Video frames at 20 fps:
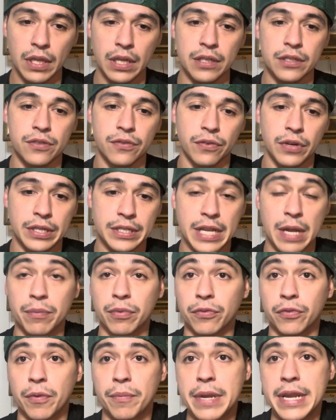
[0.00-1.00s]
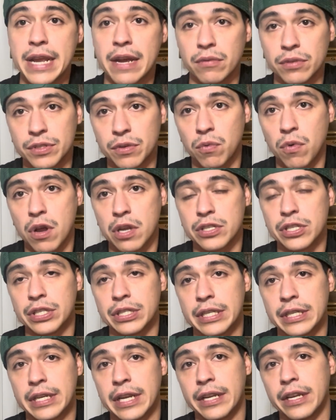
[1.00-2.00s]
So, for example, for me, I was in
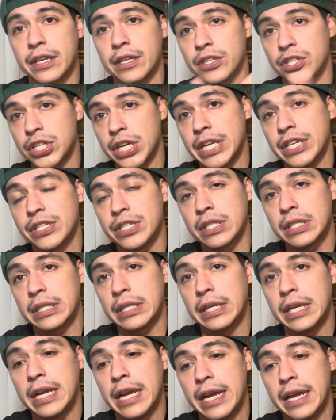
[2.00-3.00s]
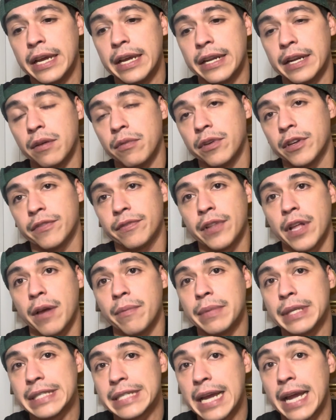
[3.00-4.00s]
Washington. I could have changed it, and I would have not
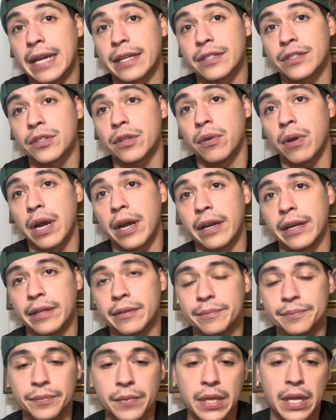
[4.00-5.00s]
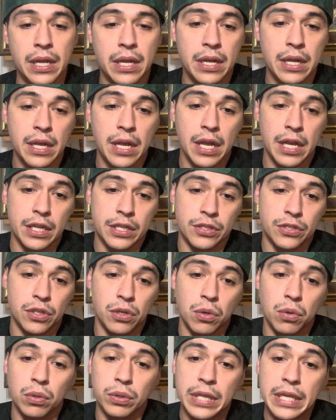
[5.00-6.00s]
been taxed so high.
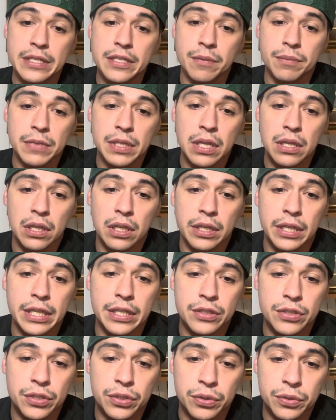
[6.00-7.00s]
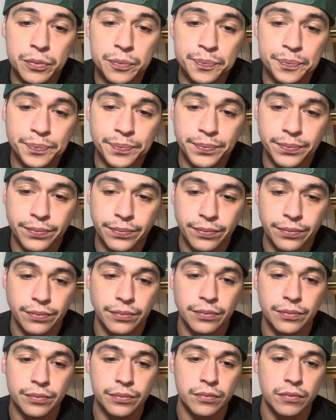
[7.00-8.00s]
So that's something to look into
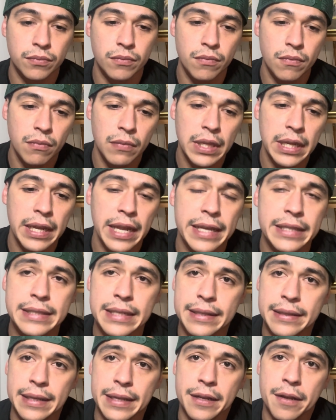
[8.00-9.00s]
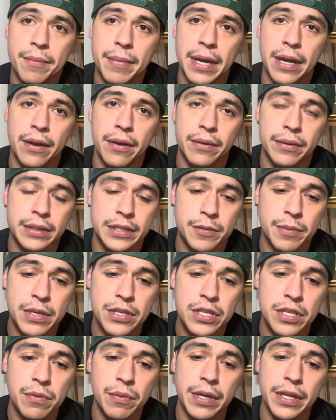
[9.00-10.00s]
and to think about,
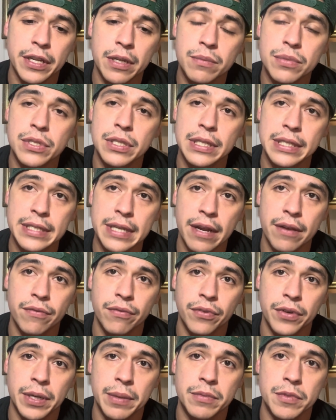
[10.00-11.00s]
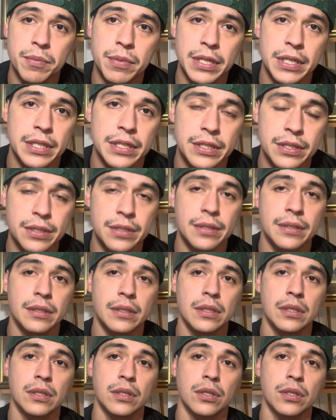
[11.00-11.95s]
especially when it comes to the time frames, because